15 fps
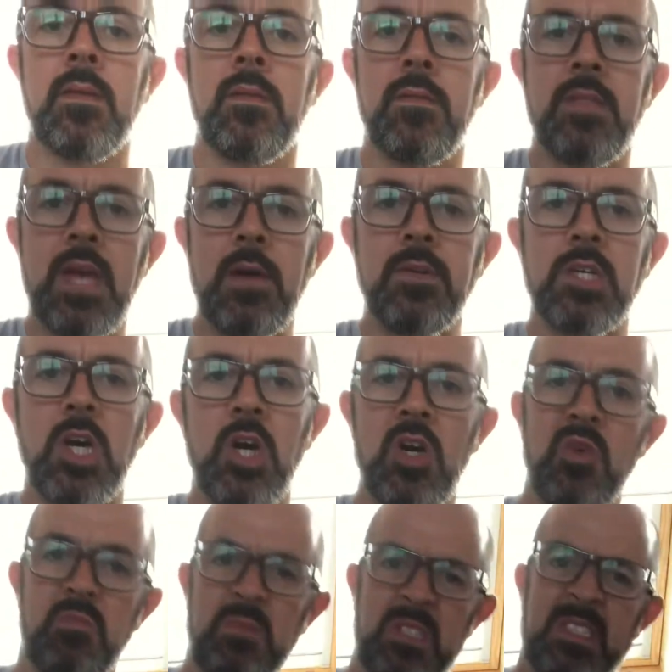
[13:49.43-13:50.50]
There we
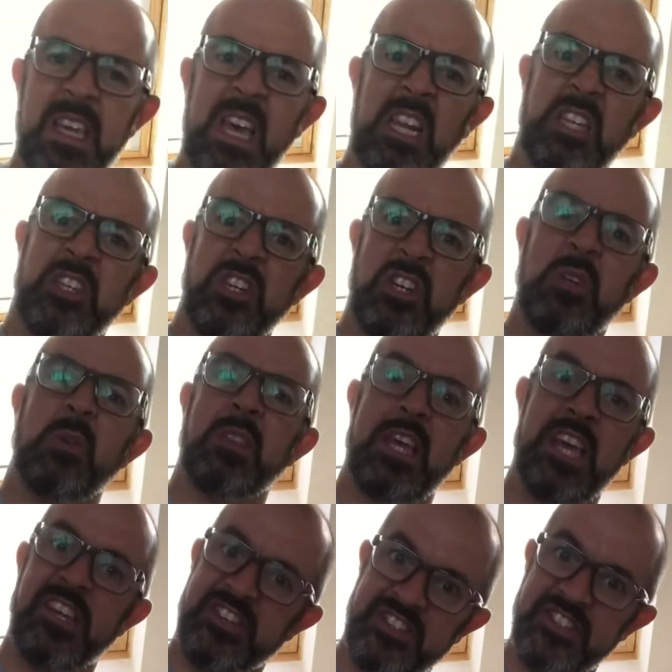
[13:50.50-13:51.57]
go, Metallica with
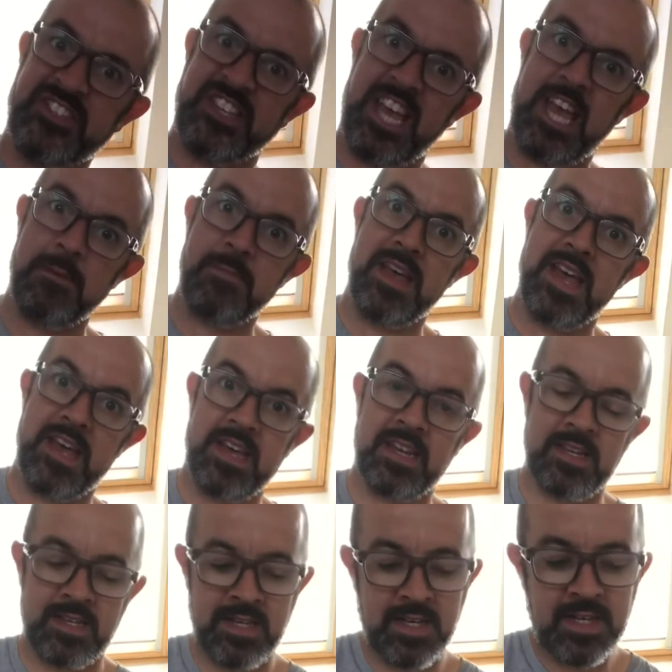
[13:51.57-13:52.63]
Enter Sandman.
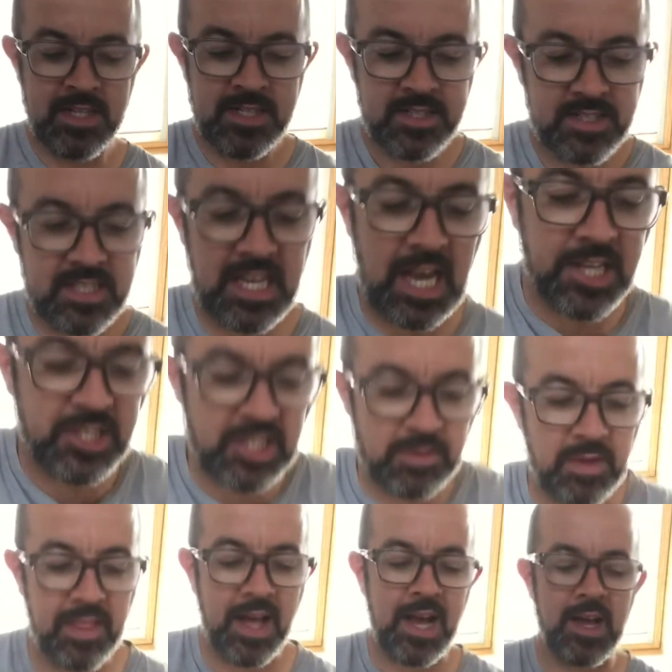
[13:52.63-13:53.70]
See how you do
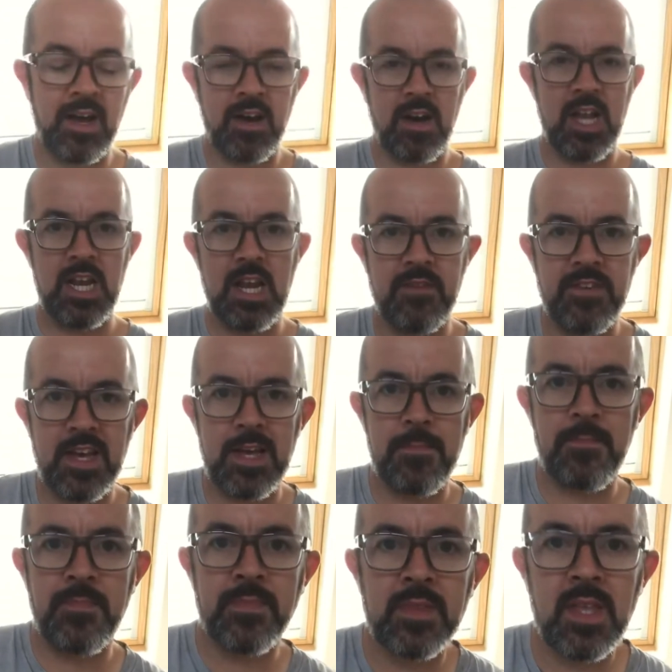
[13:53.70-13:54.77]
with that. I love it.
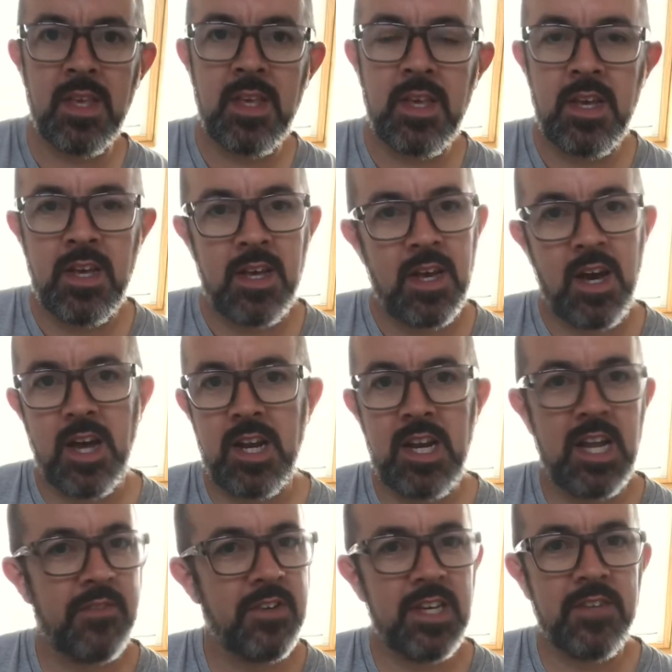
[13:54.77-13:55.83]
I'd
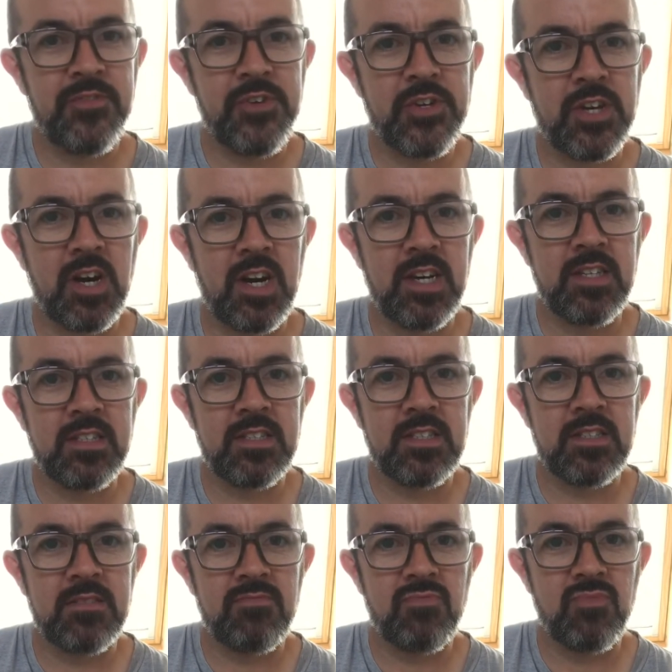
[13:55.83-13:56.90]
love it if you
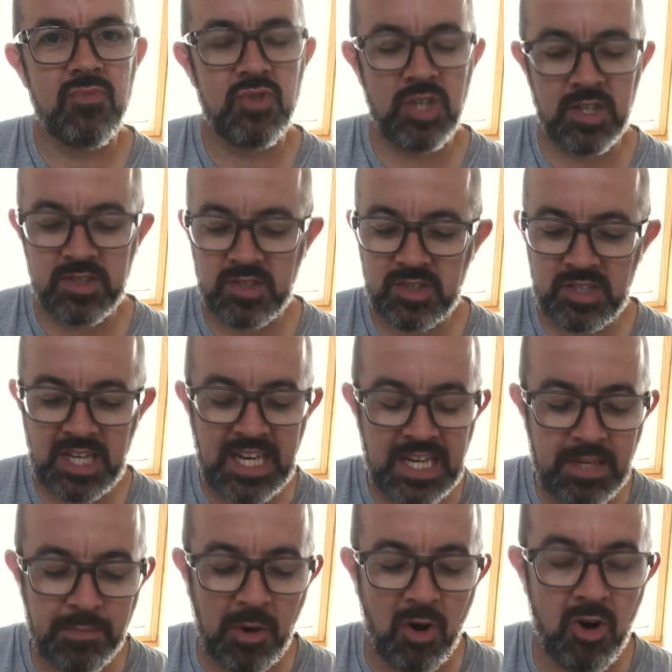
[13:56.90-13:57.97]
guys just
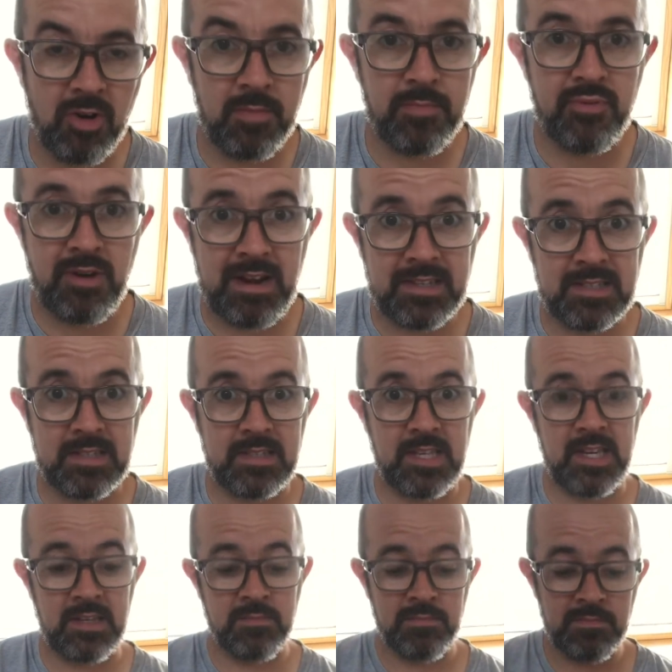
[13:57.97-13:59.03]
keep on
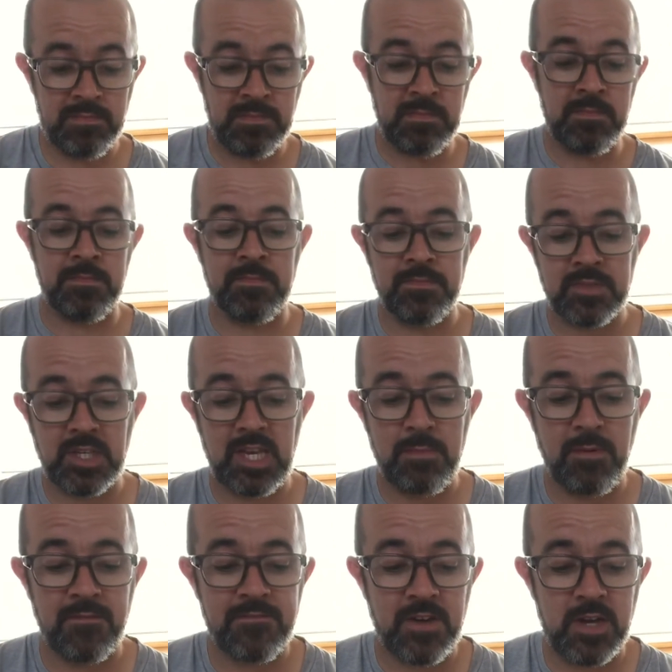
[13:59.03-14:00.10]
practicing,
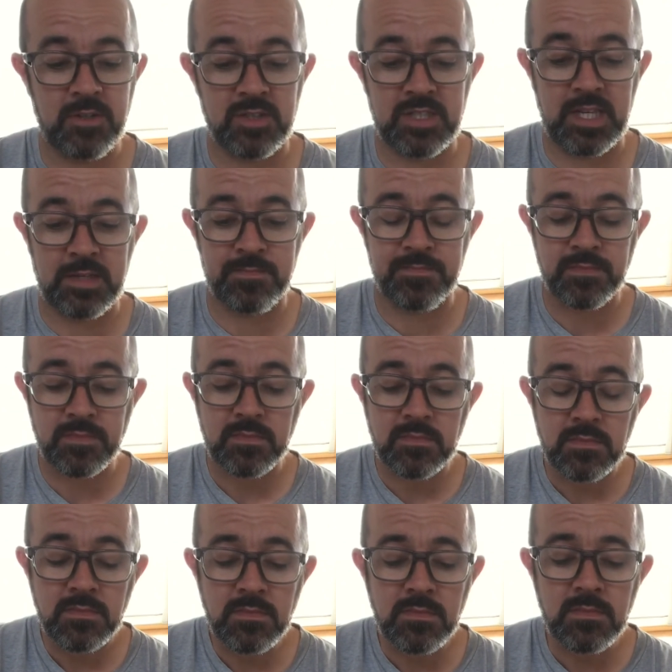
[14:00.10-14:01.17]
keep on focusing
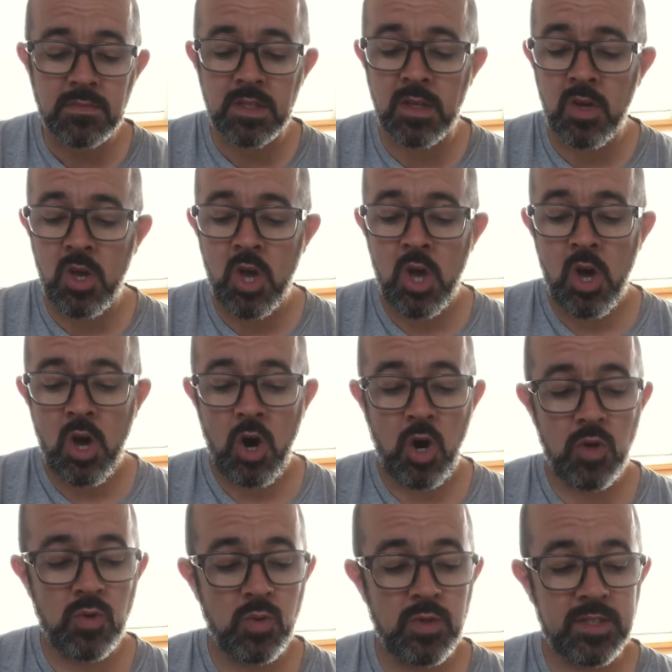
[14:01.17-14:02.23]

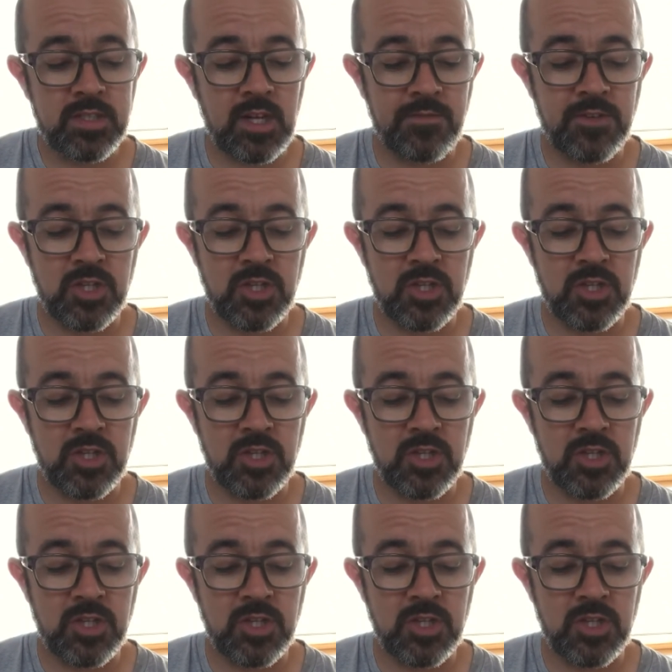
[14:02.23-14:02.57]
on all the stuff you're